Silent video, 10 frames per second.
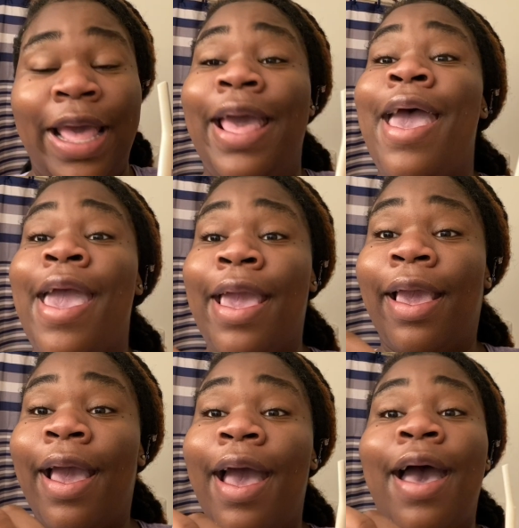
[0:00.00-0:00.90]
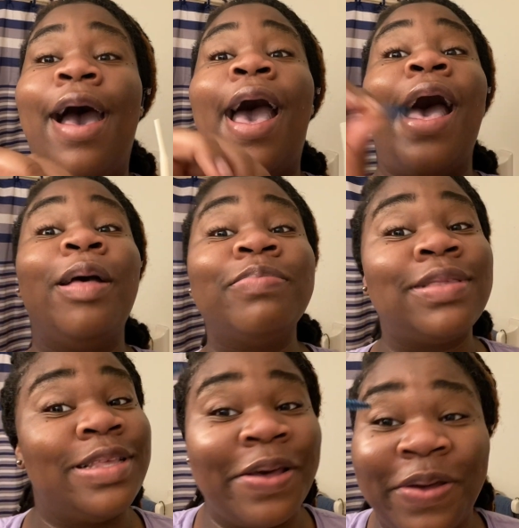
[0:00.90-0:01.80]
hey, I'm
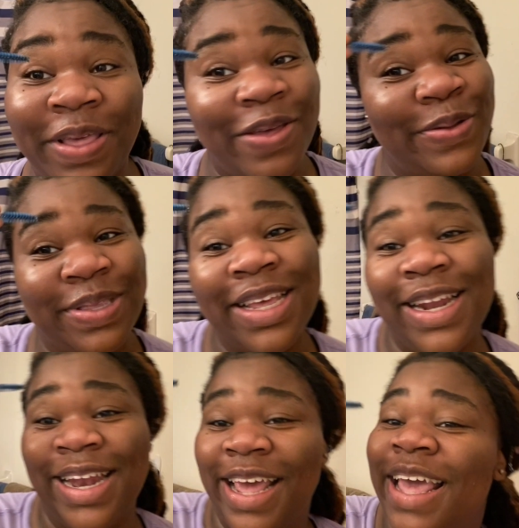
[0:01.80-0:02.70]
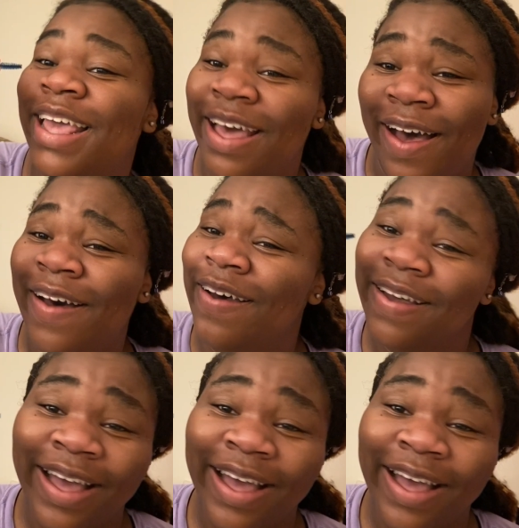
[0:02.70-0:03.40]
still using it, y'all.